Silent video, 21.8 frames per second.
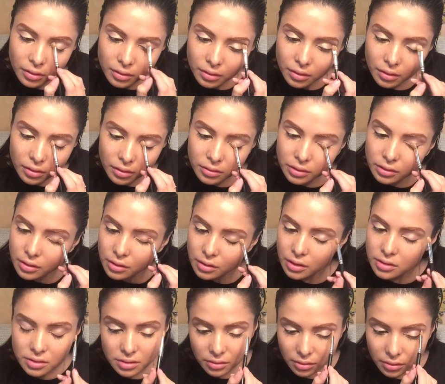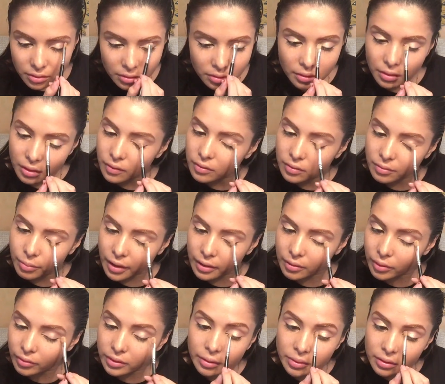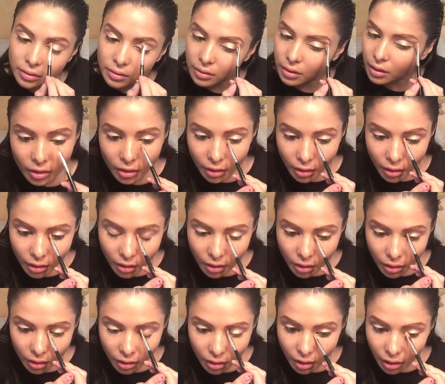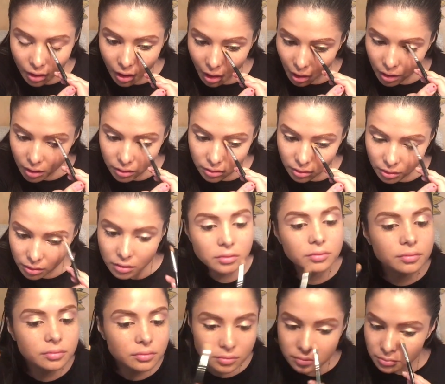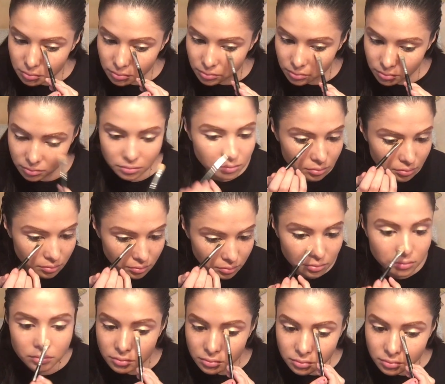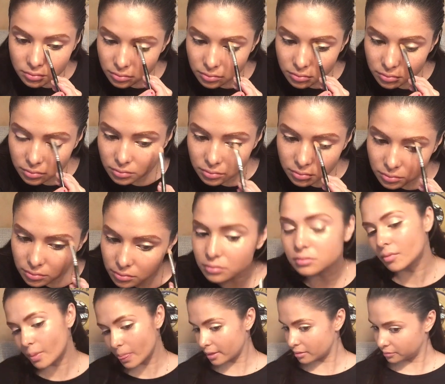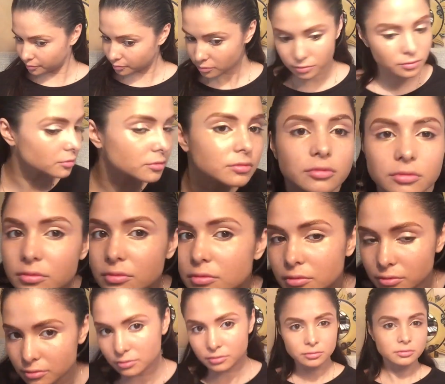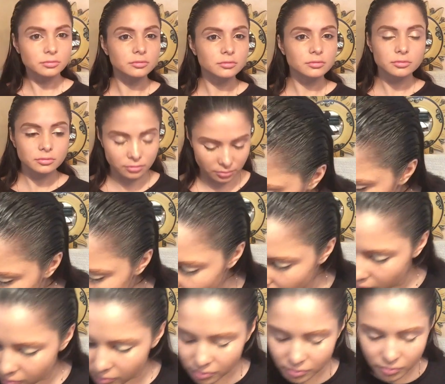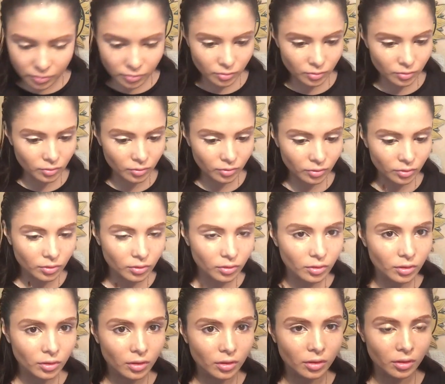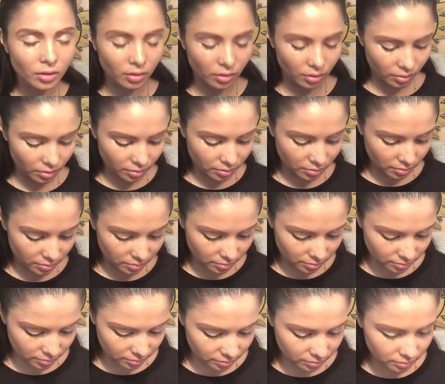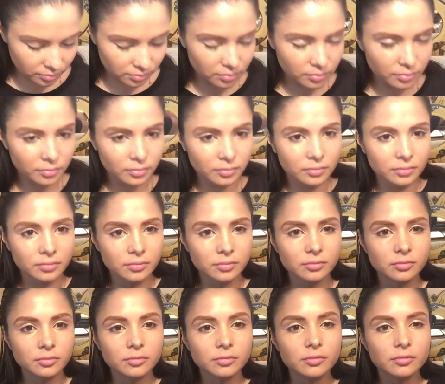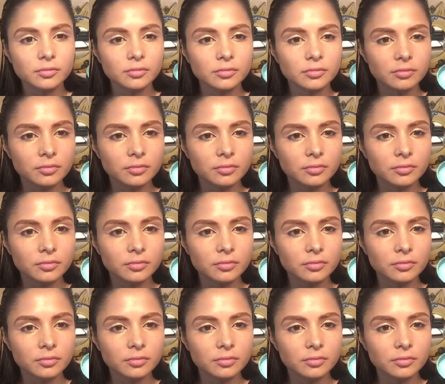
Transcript: number nine, Napoleon Perdis, and I've just used that just on my eyes quite thickly. Now for the eyes, I'm using a teal colour from Napoleon Perdis,